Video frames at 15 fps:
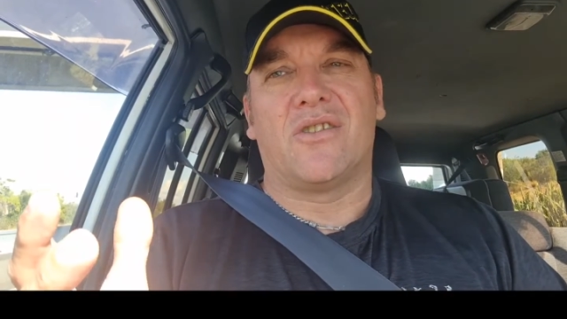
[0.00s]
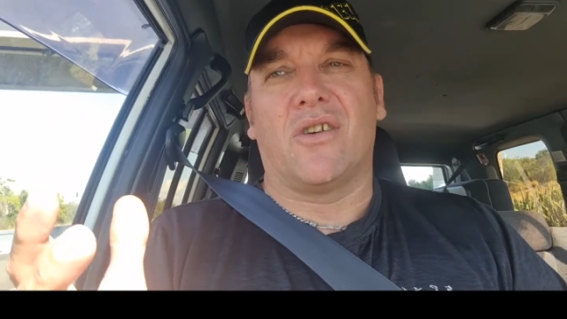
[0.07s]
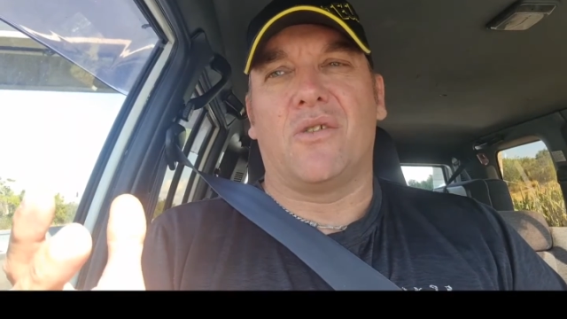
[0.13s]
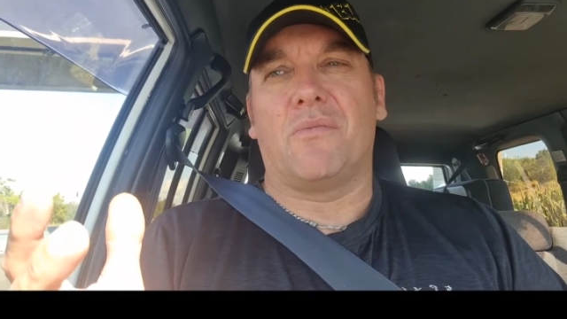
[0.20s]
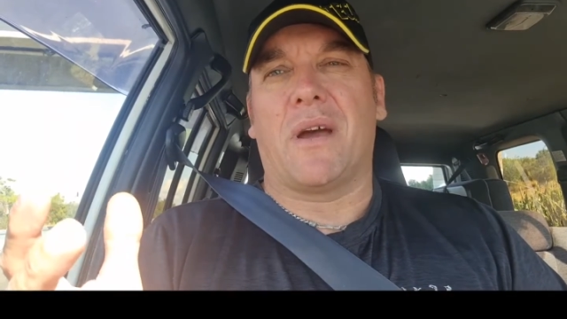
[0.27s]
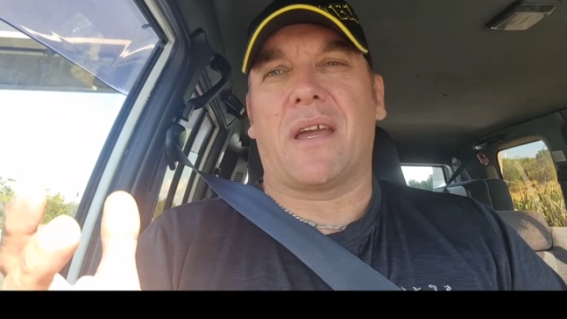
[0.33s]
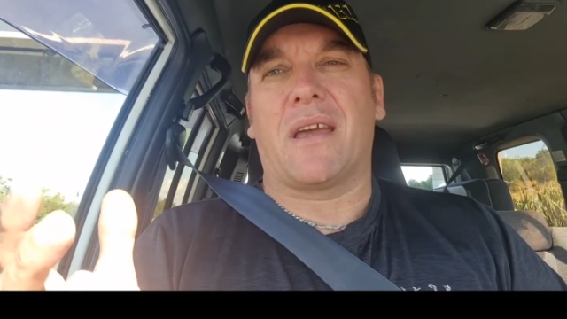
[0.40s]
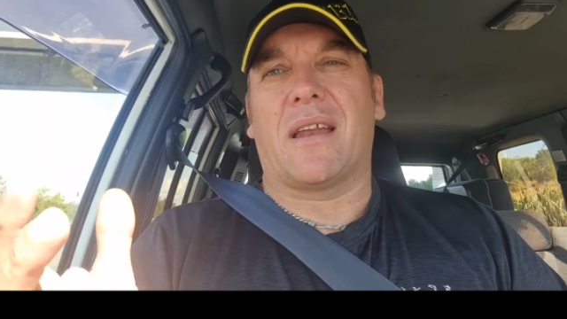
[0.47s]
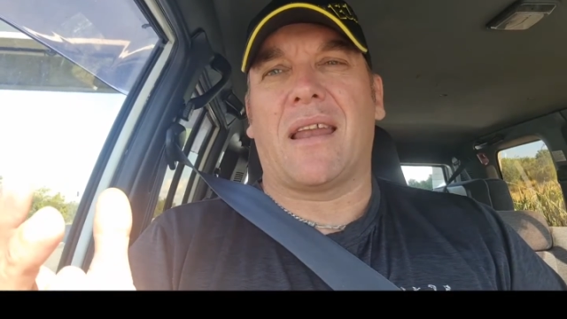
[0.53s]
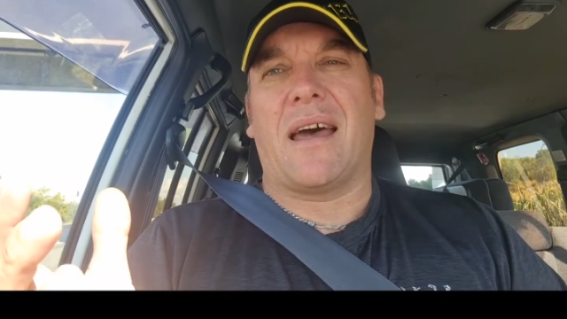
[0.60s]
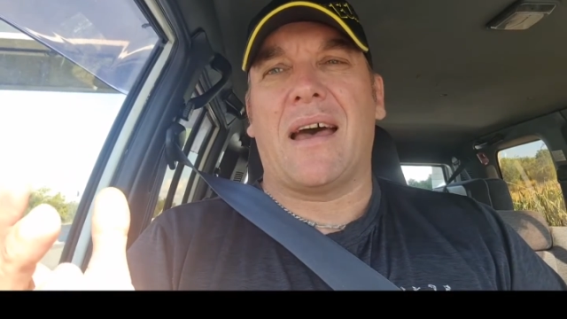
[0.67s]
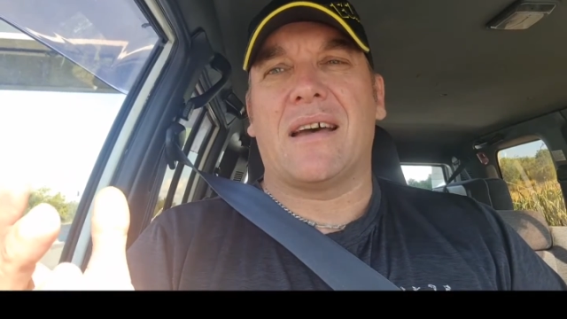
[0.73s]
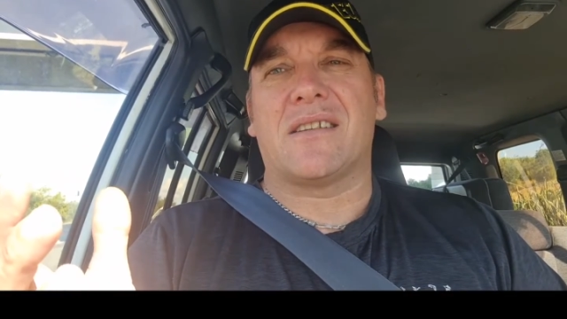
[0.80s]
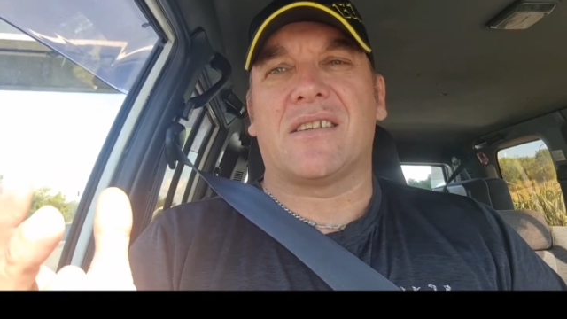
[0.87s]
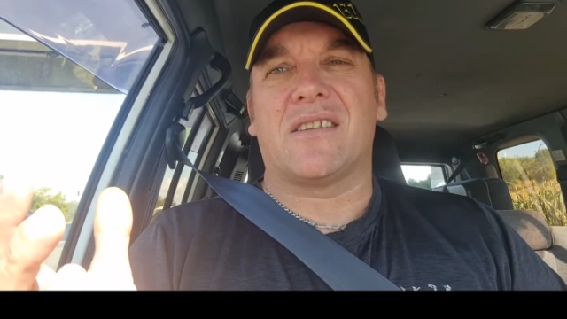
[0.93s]
to make it
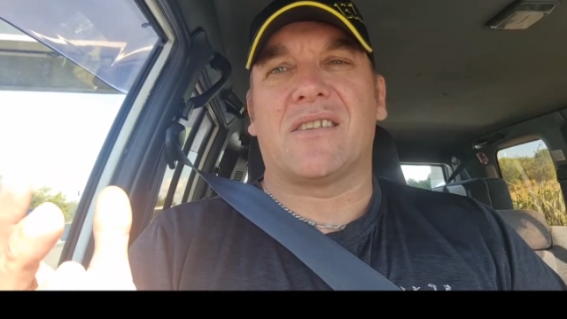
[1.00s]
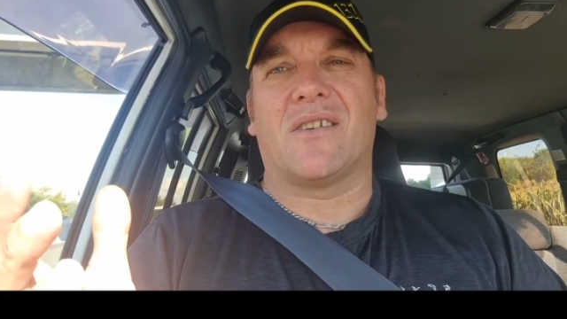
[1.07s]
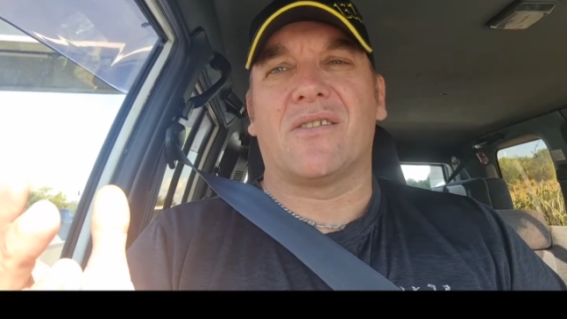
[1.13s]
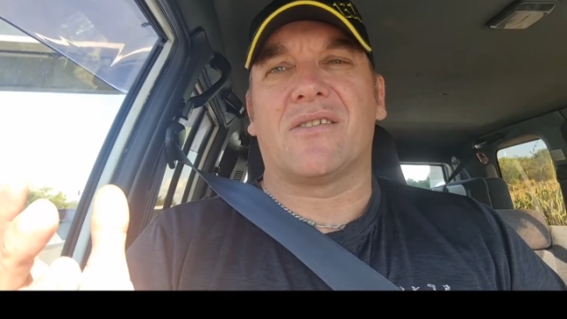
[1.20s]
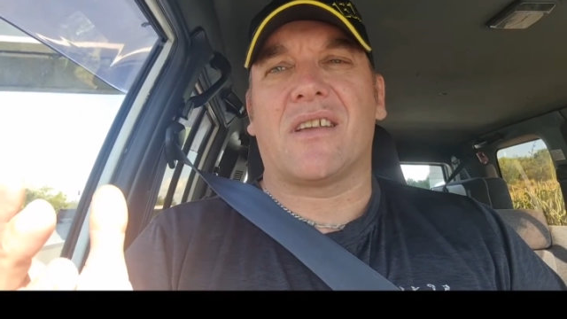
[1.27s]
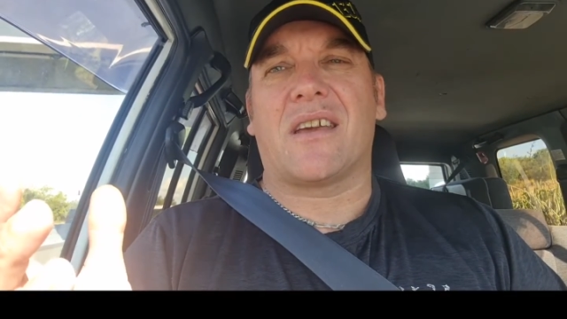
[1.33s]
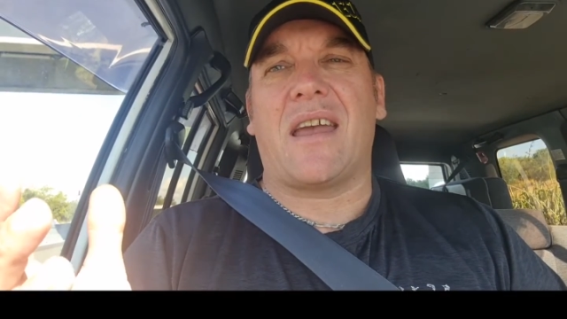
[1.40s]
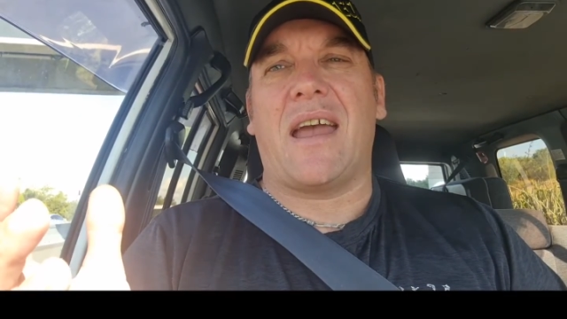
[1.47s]
last as long as I